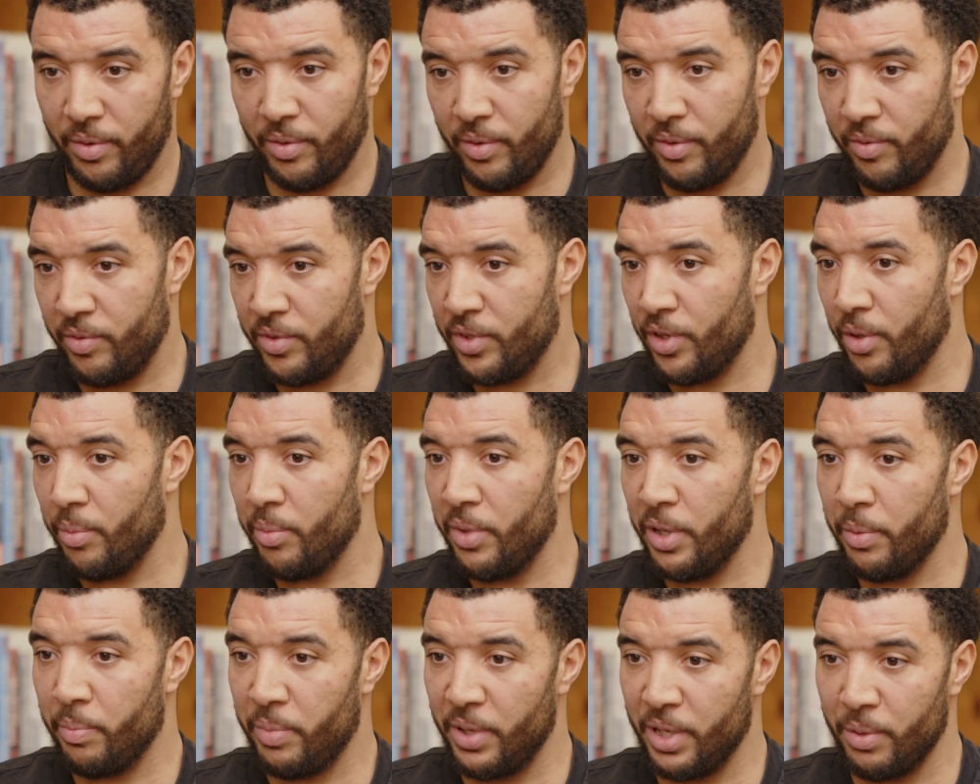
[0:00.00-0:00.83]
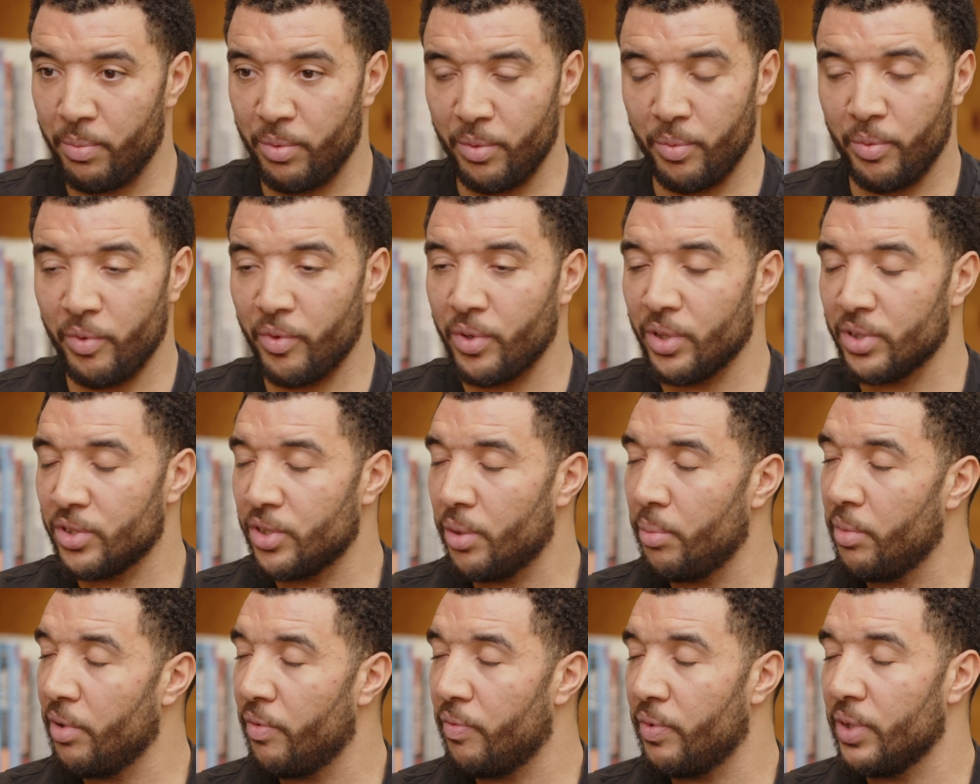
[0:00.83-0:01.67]
if so many people, we've got
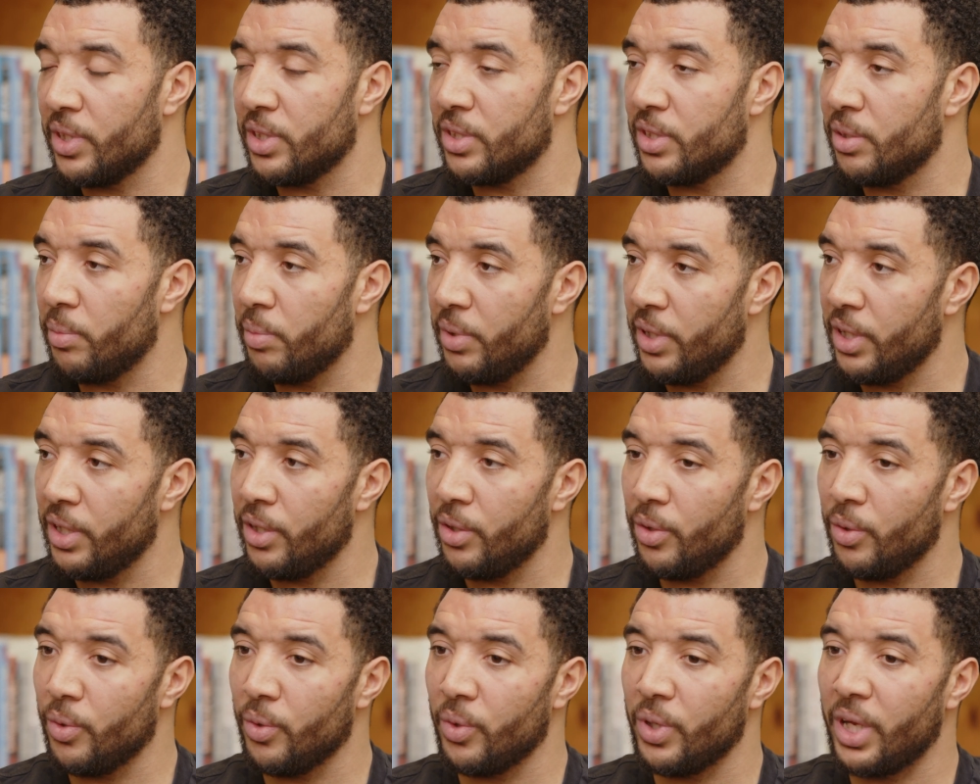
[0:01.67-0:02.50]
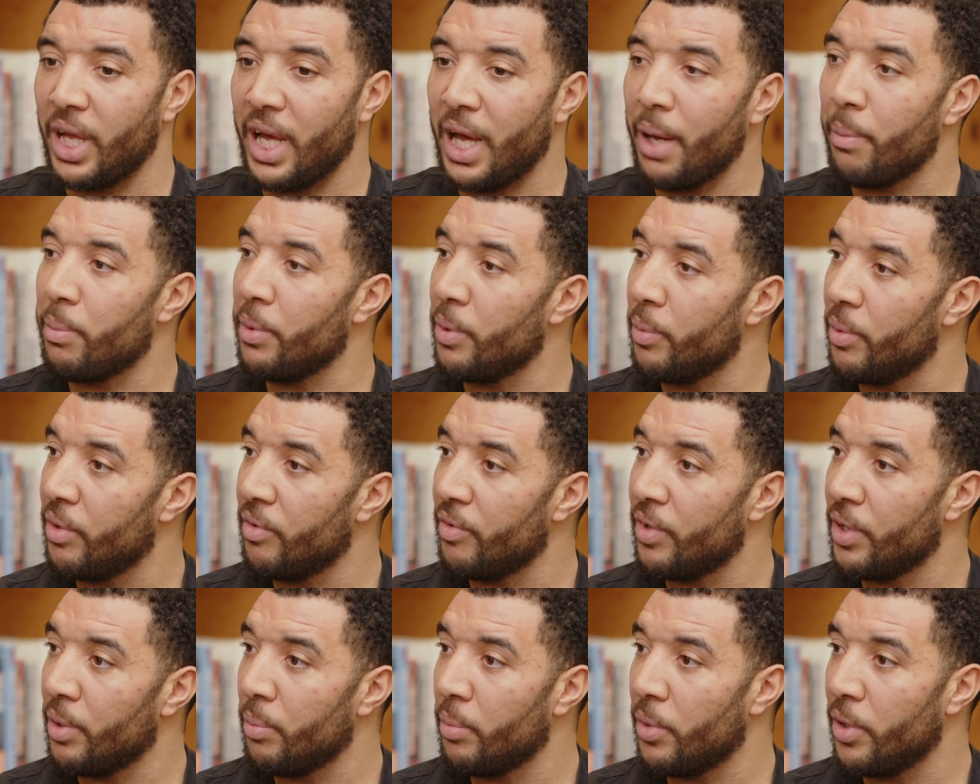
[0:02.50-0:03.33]
so many things to be unhappy with
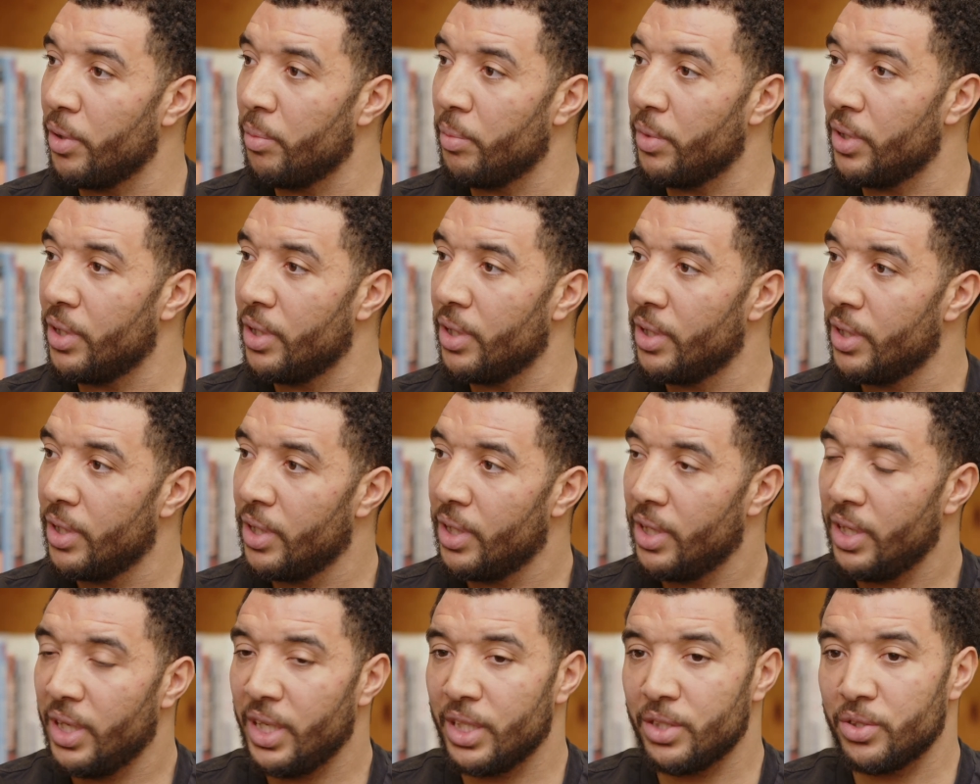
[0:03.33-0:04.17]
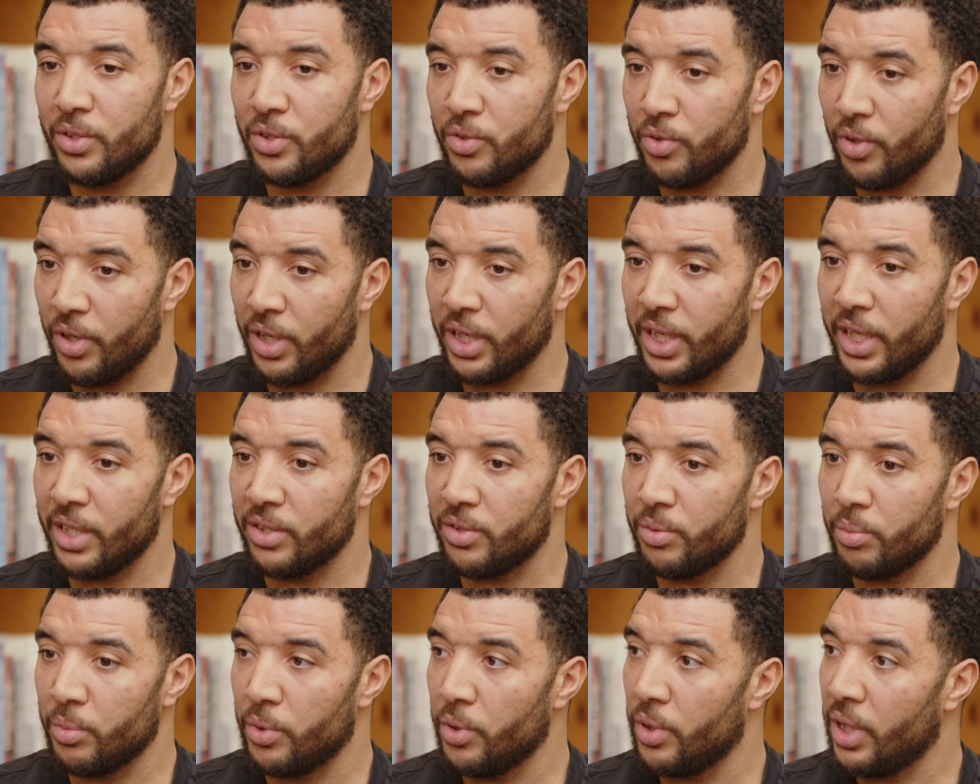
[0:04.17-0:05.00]
at the moment, let's just try and get
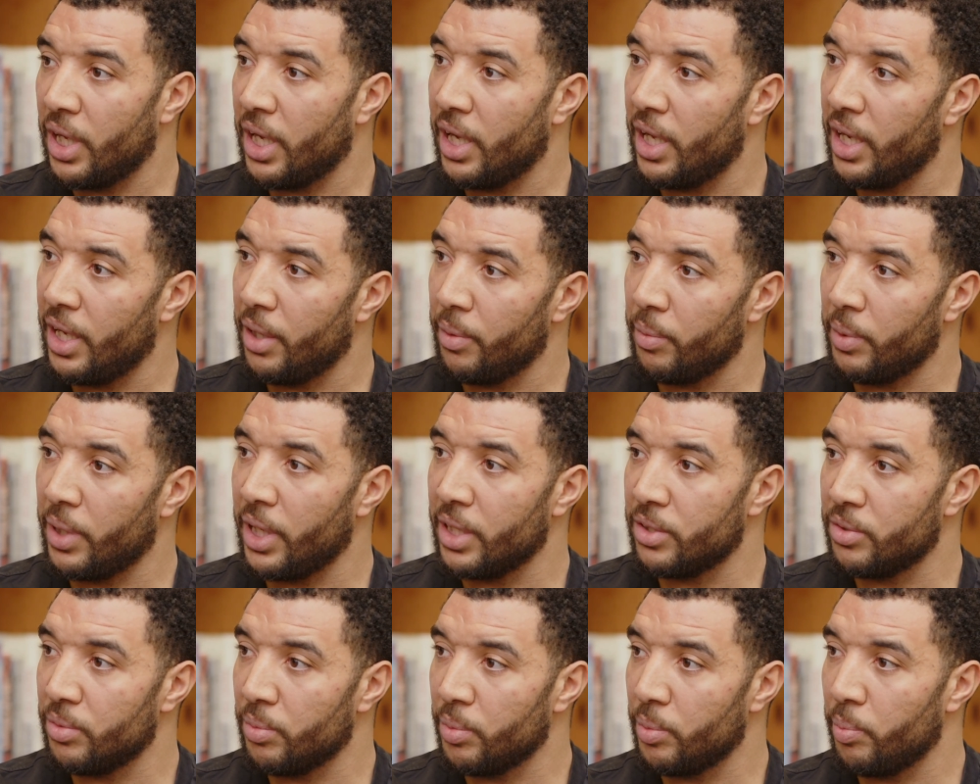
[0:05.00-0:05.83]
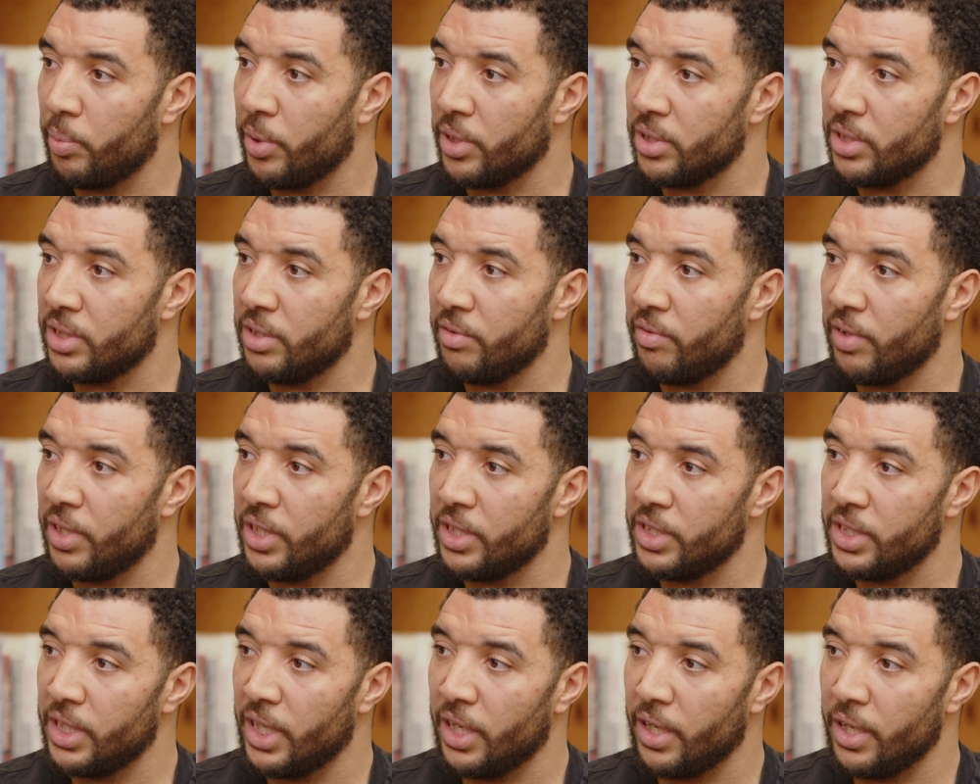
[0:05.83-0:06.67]
some good out of there and get some positive
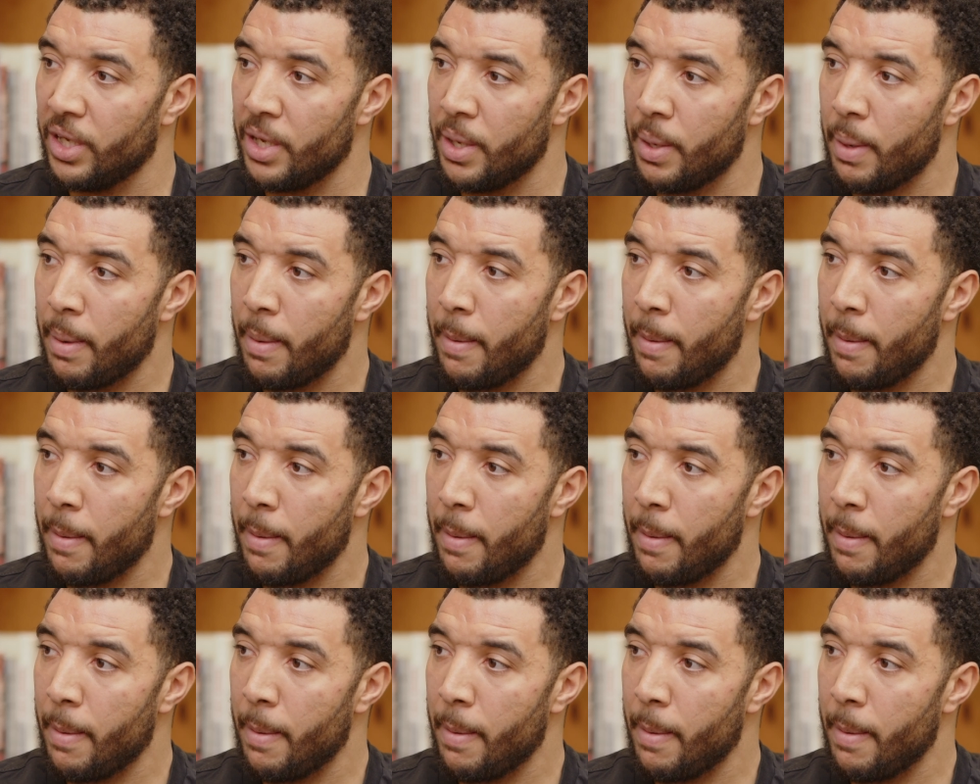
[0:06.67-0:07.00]
energy out there.